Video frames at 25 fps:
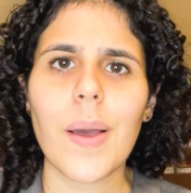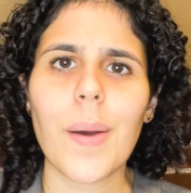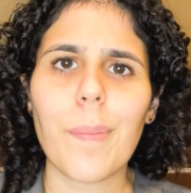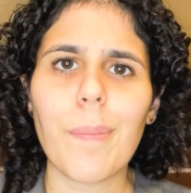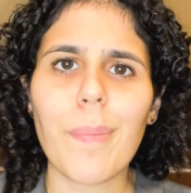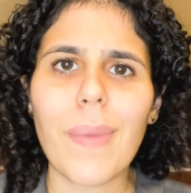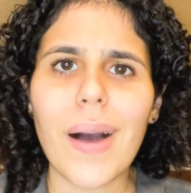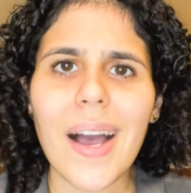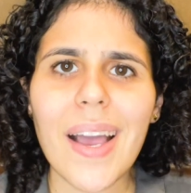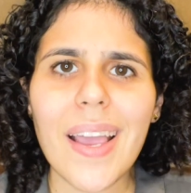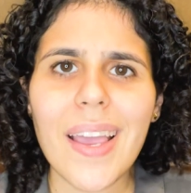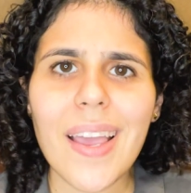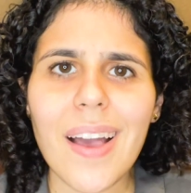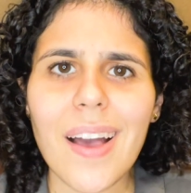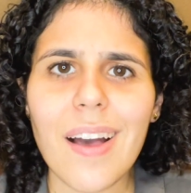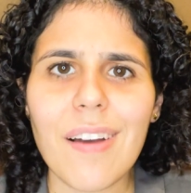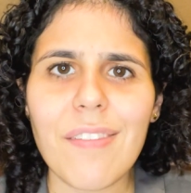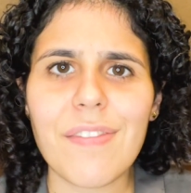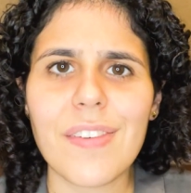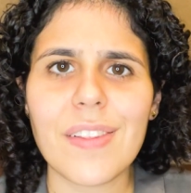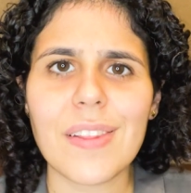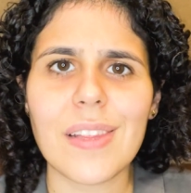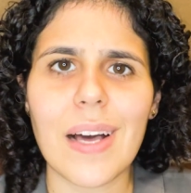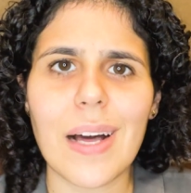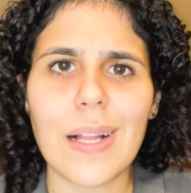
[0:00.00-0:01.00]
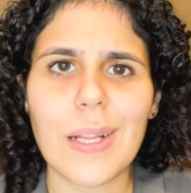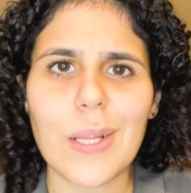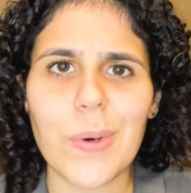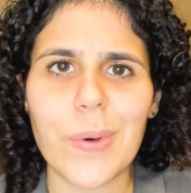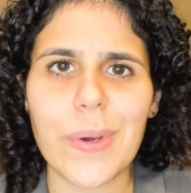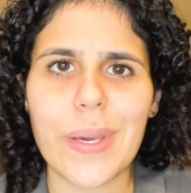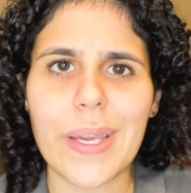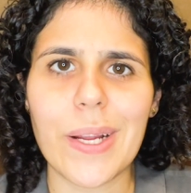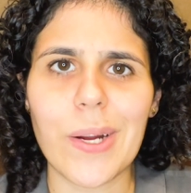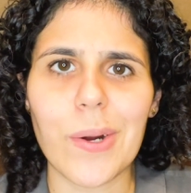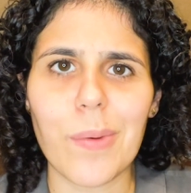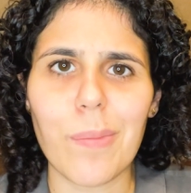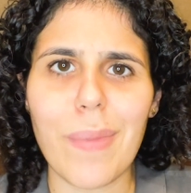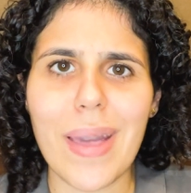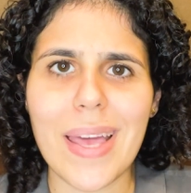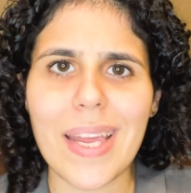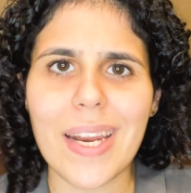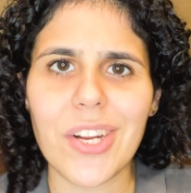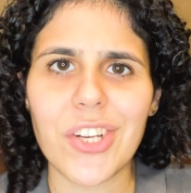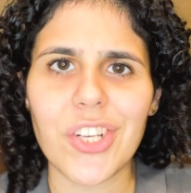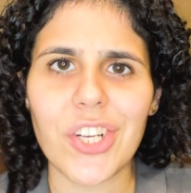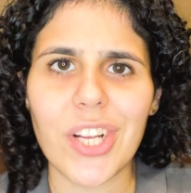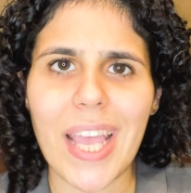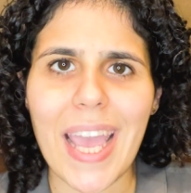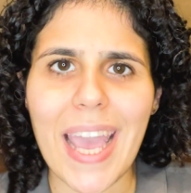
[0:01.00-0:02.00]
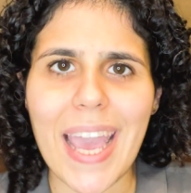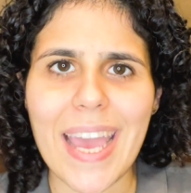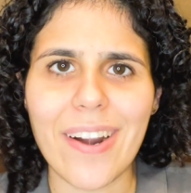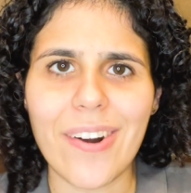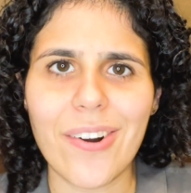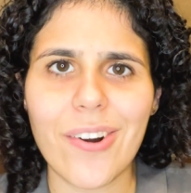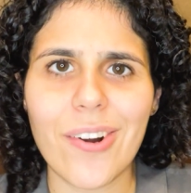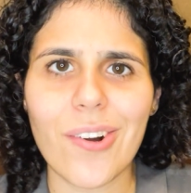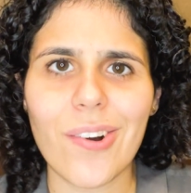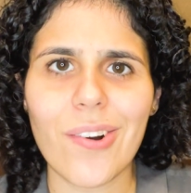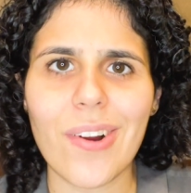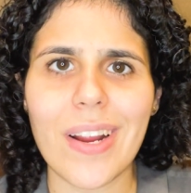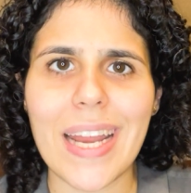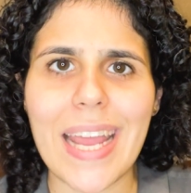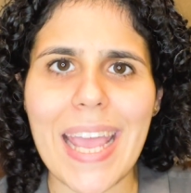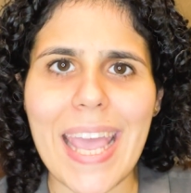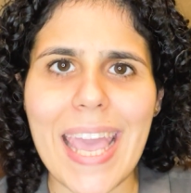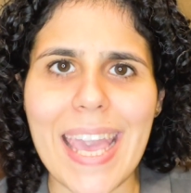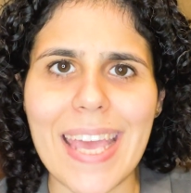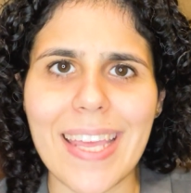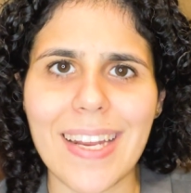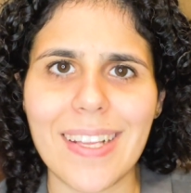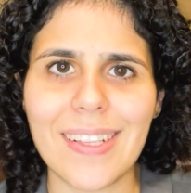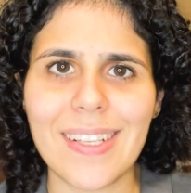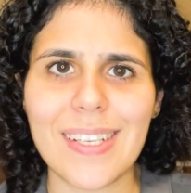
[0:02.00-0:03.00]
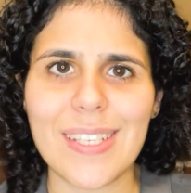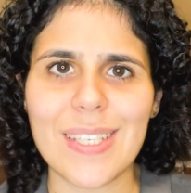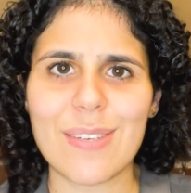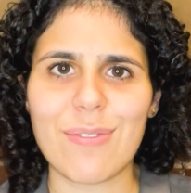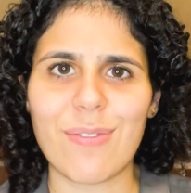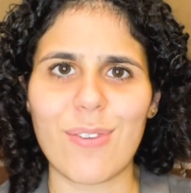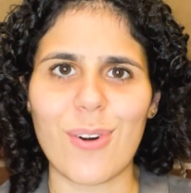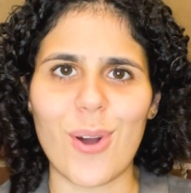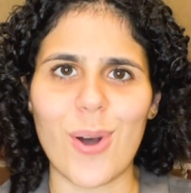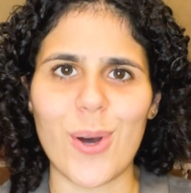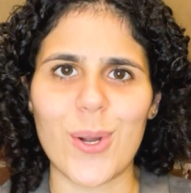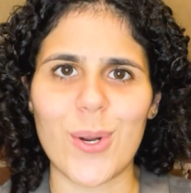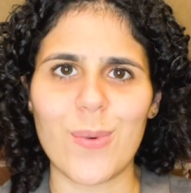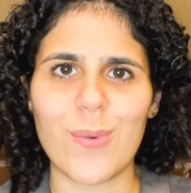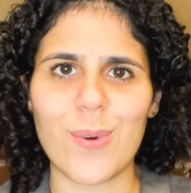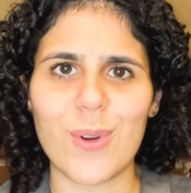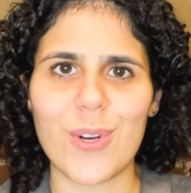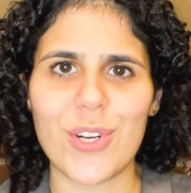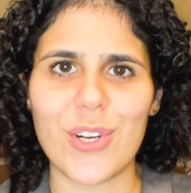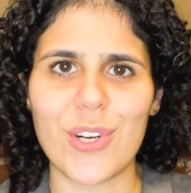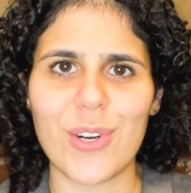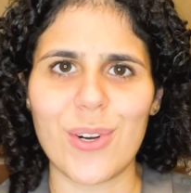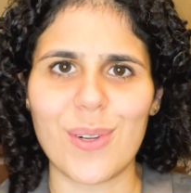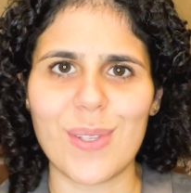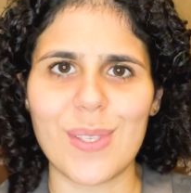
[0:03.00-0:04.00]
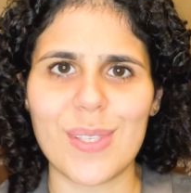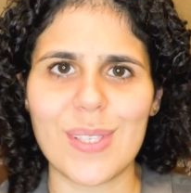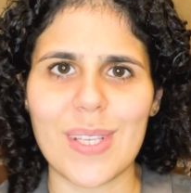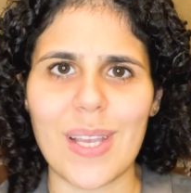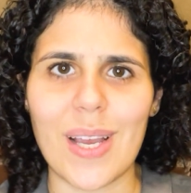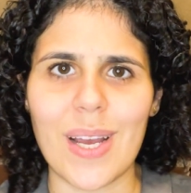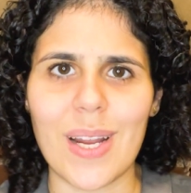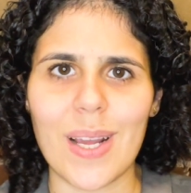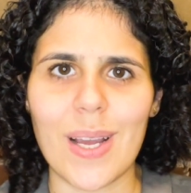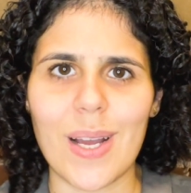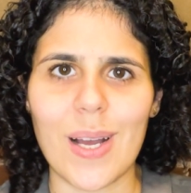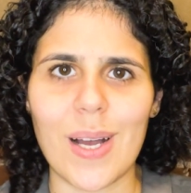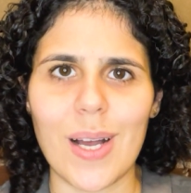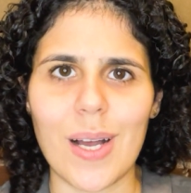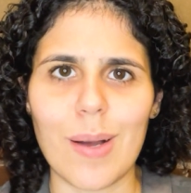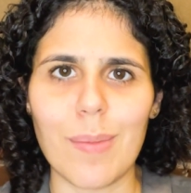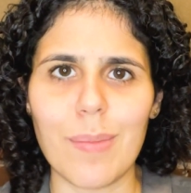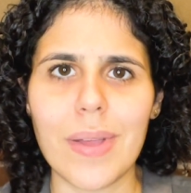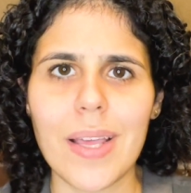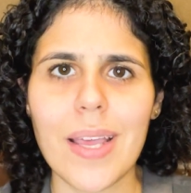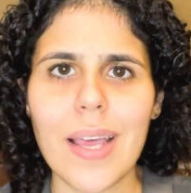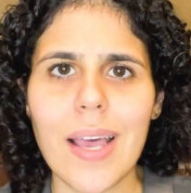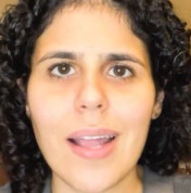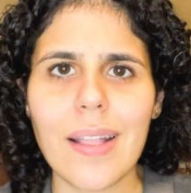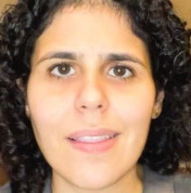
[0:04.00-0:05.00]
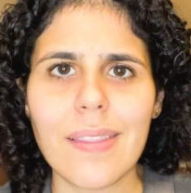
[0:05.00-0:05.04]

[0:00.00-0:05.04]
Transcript: Maya Afilalo here, managing editor and analyst for autoinsurance.com.